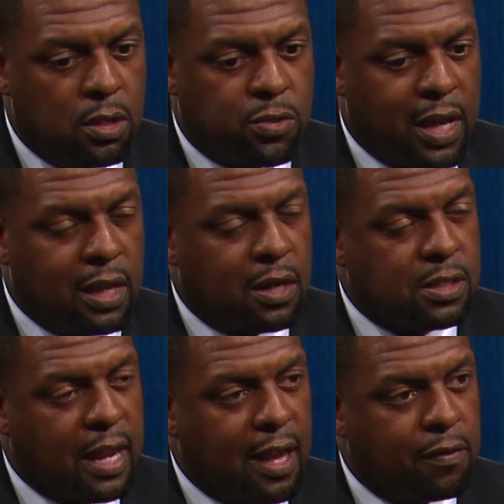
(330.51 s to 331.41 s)
training our
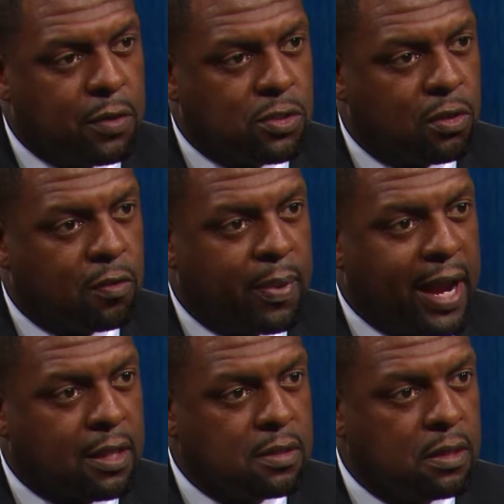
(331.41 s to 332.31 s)
staff in restorative
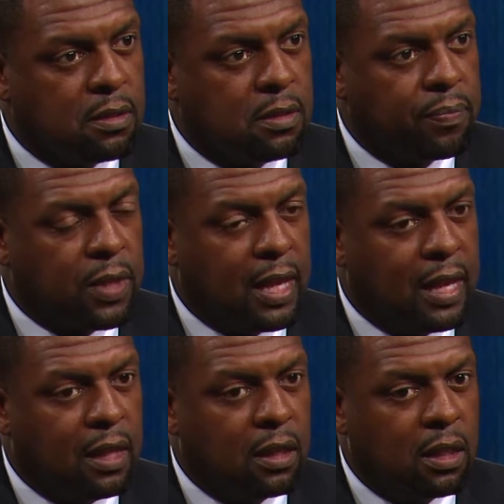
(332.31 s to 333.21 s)
practices. Yeah.
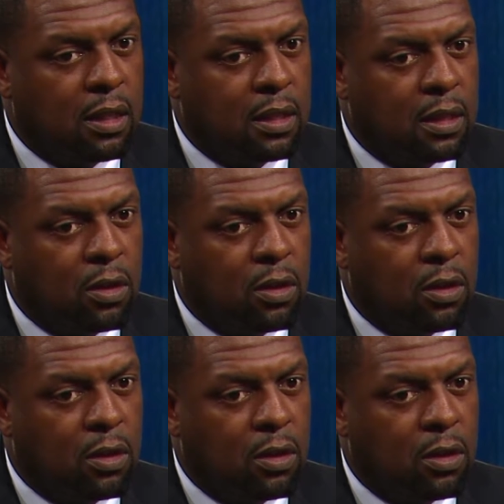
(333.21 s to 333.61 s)
And the